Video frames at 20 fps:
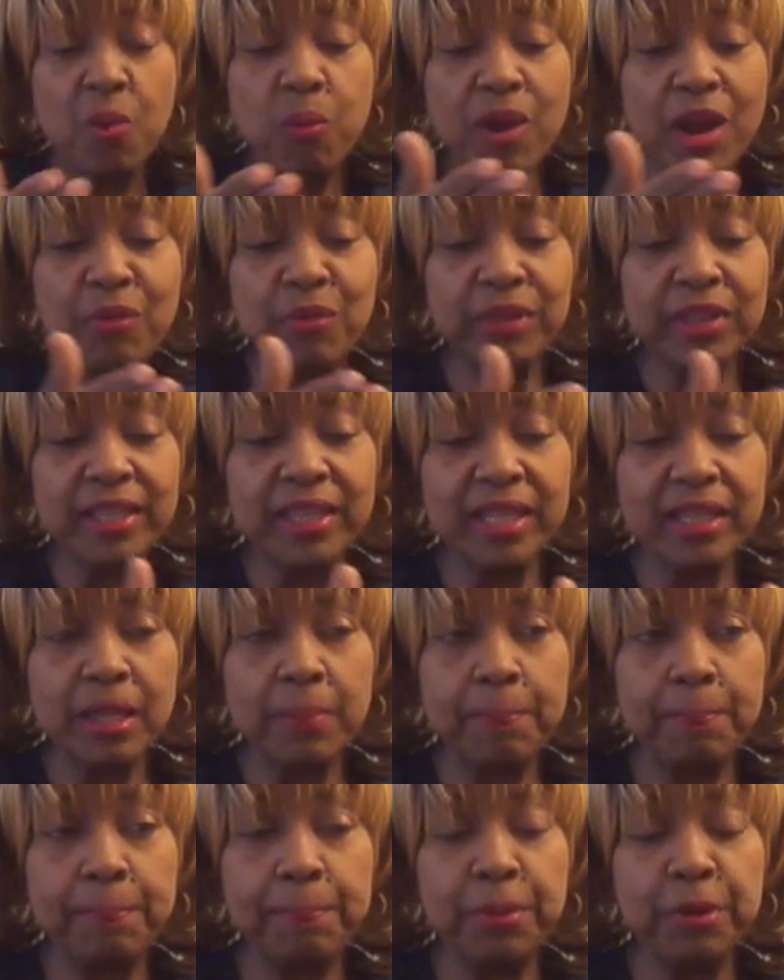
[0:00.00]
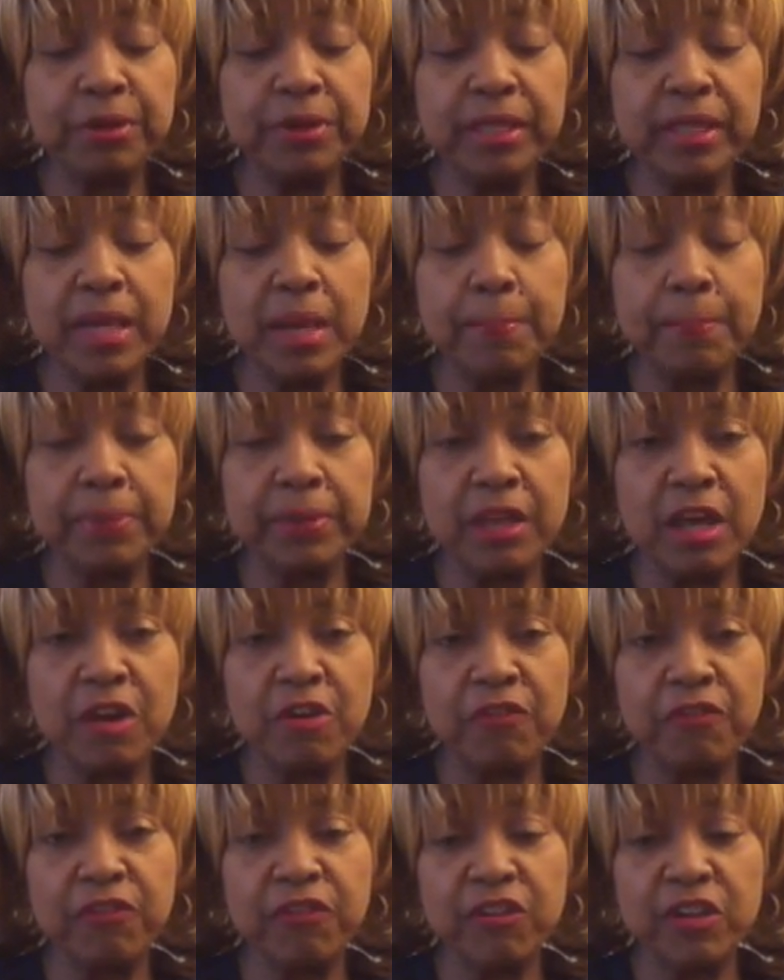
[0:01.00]
where we can get a pretty good
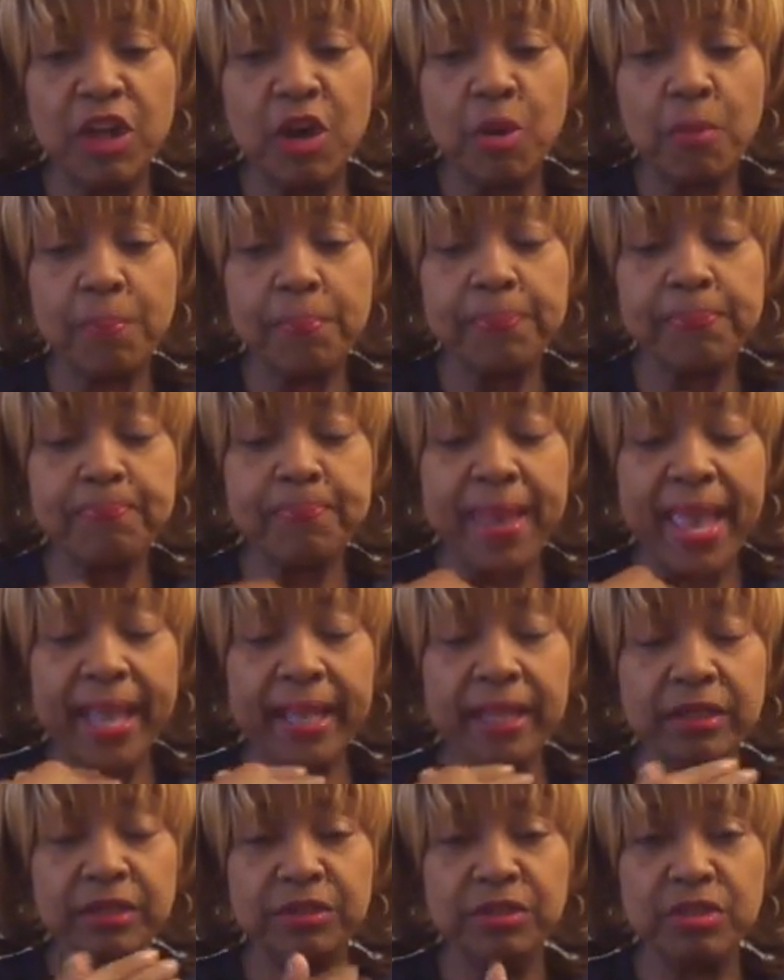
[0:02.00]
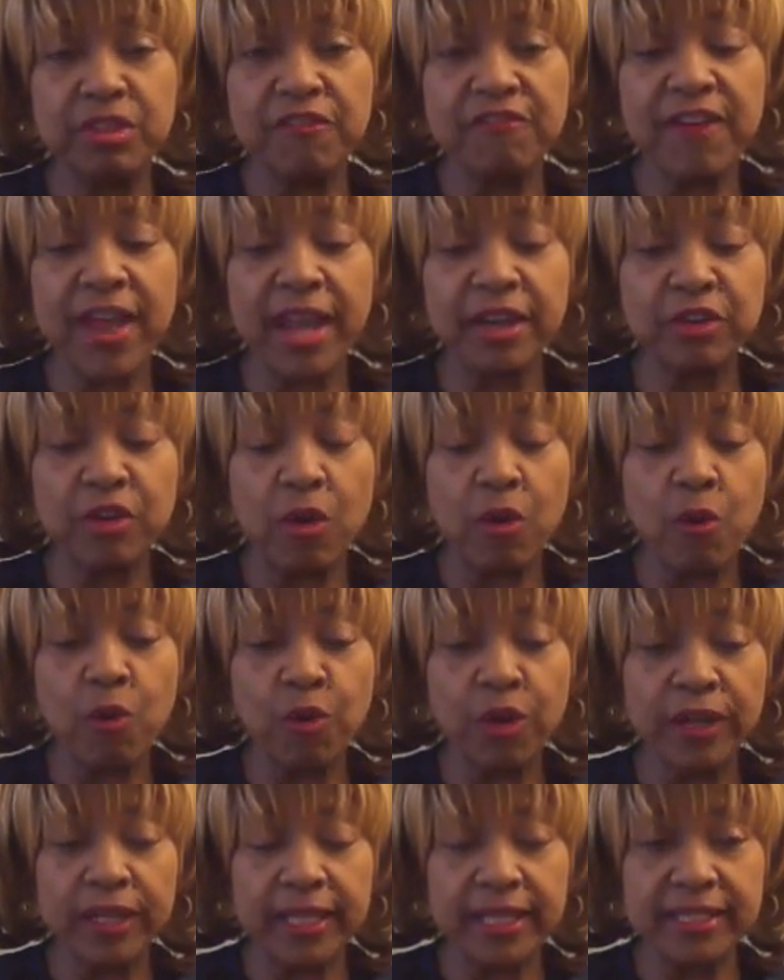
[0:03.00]
blood flow back to the vital
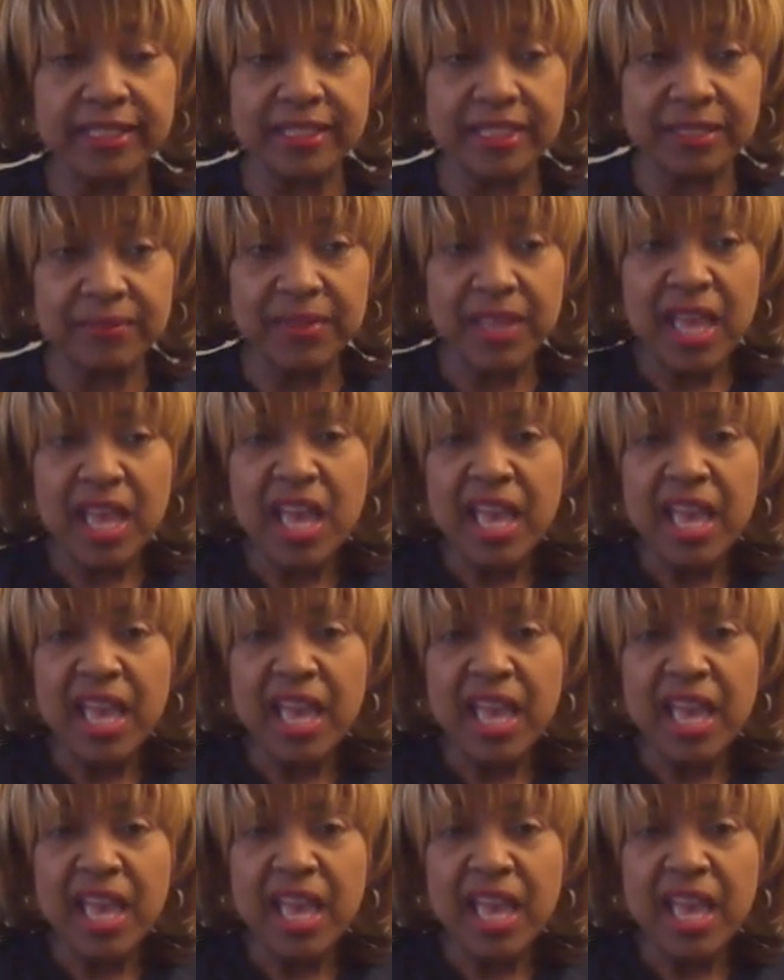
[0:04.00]
organs.